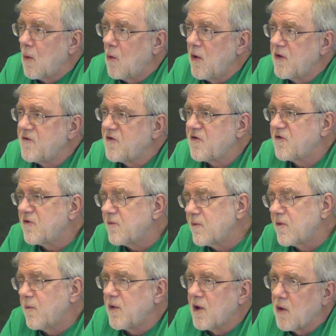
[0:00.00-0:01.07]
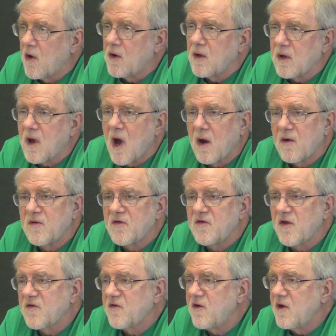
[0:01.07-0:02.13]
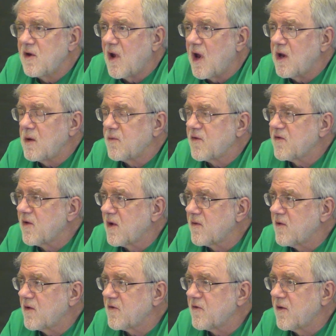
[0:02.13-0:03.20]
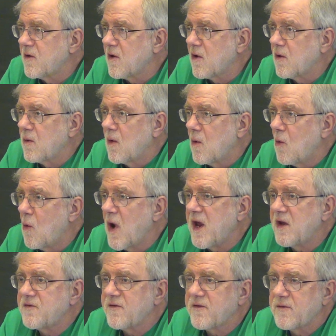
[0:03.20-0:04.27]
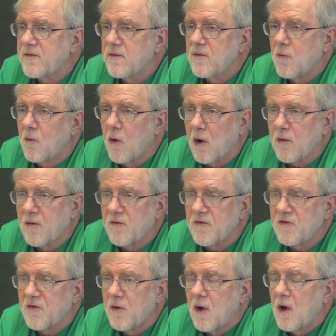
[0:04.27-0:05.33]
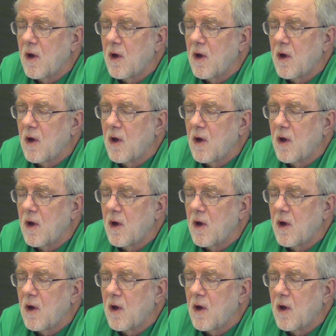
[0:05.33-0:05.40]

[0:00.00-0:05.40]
which, depending on your count, is 60 to 80% of us that are wage workers